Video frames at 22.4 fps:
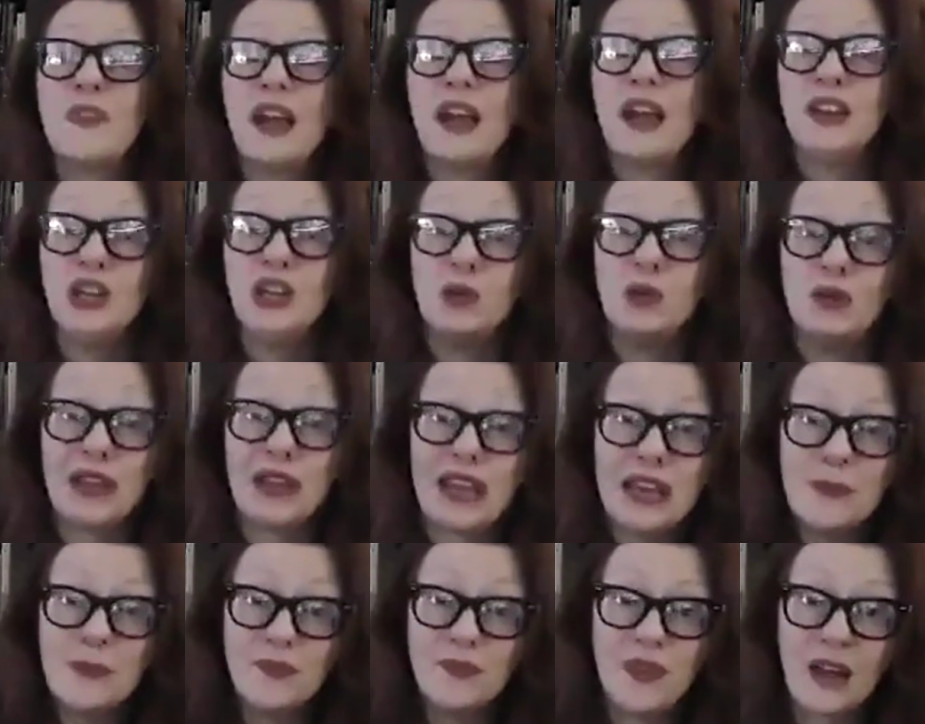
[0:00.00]
and you
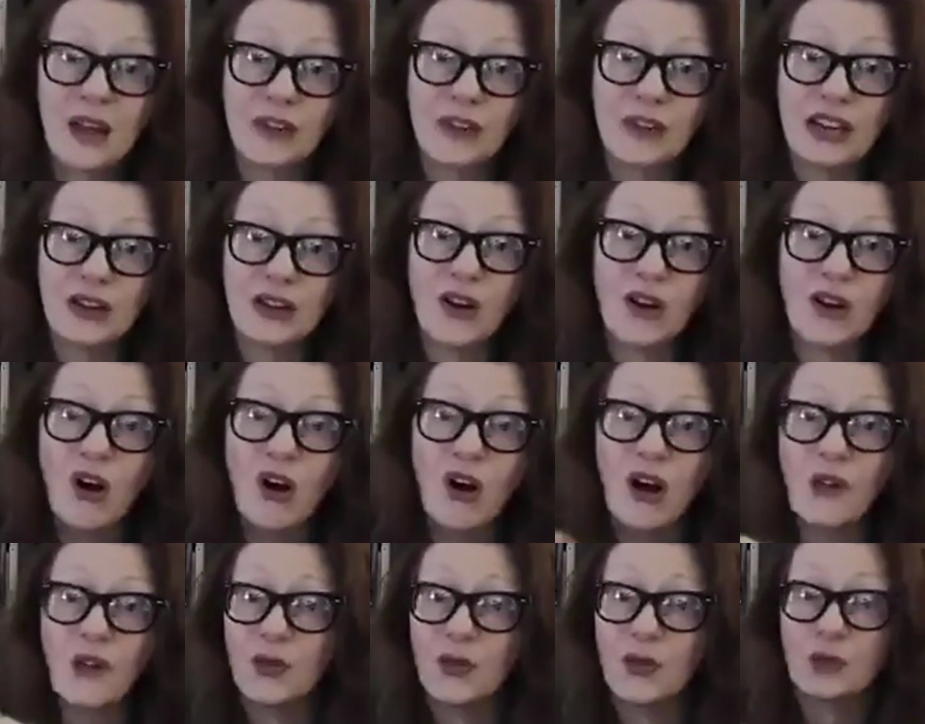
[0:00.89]
keep that reader
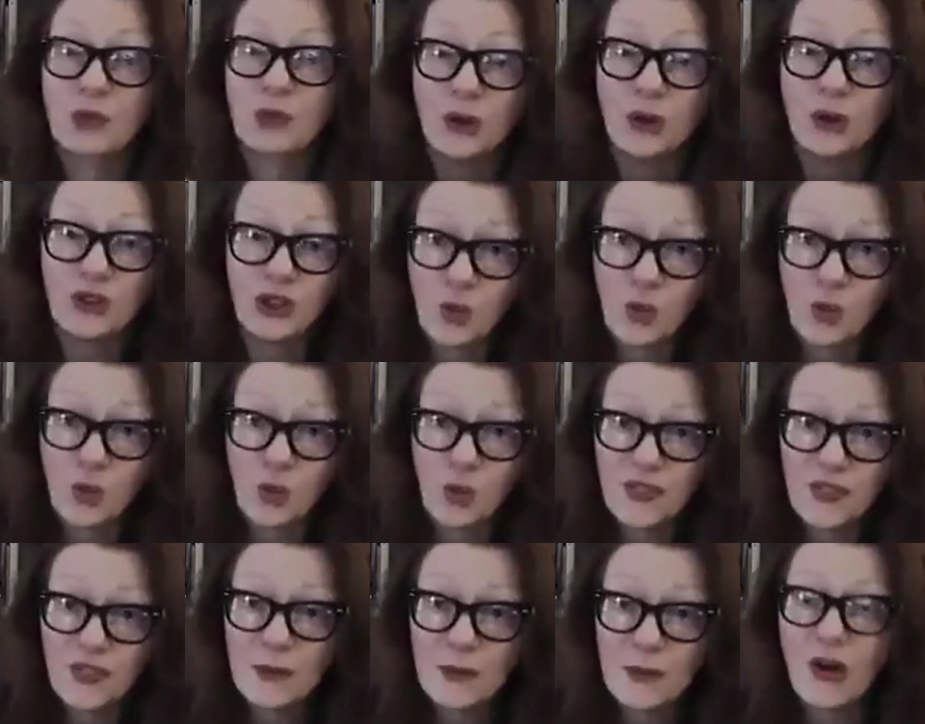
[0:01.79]
on the road you
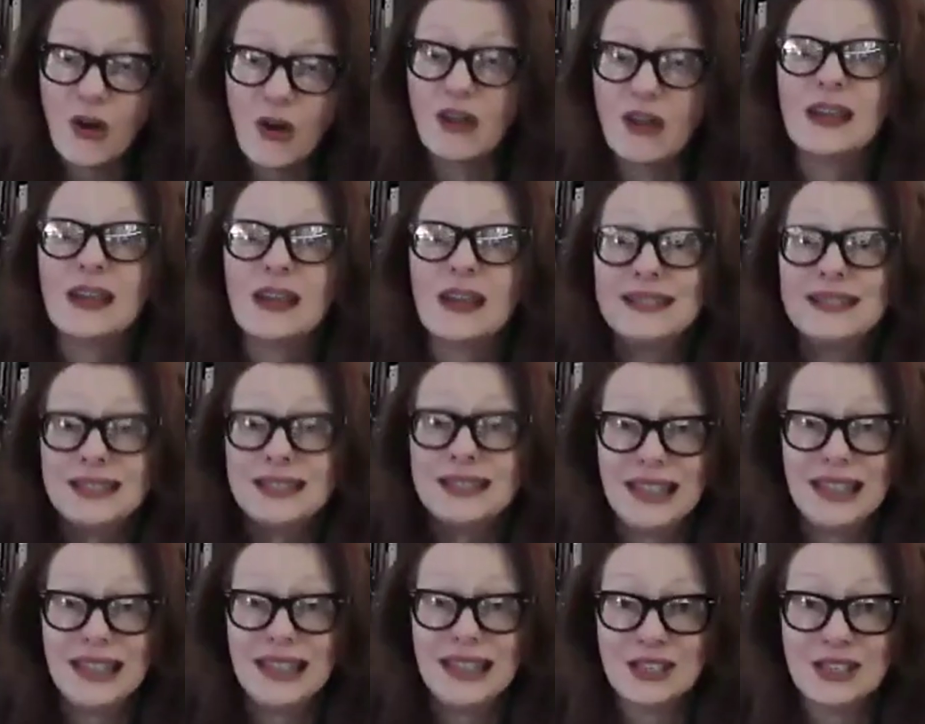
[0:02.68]
want them on to
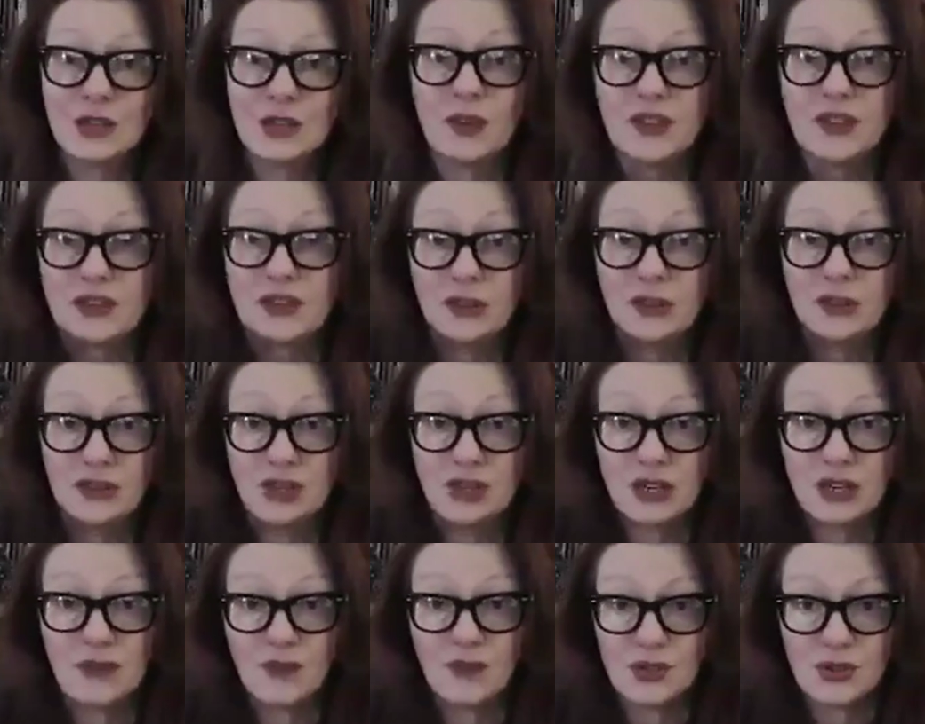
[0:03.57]
get to the
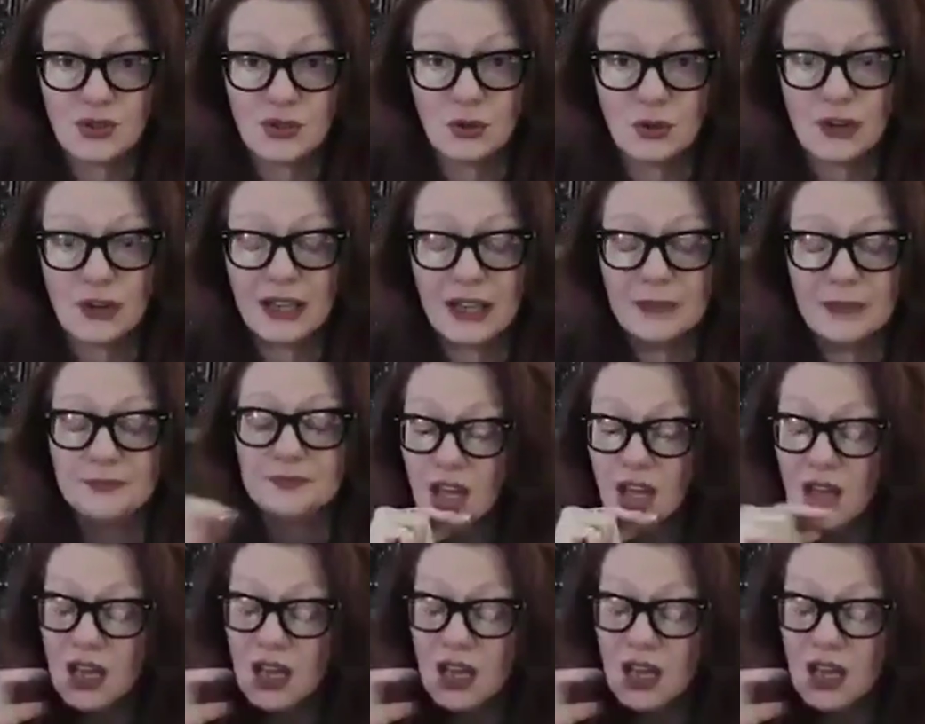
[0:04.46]
resolution of the story.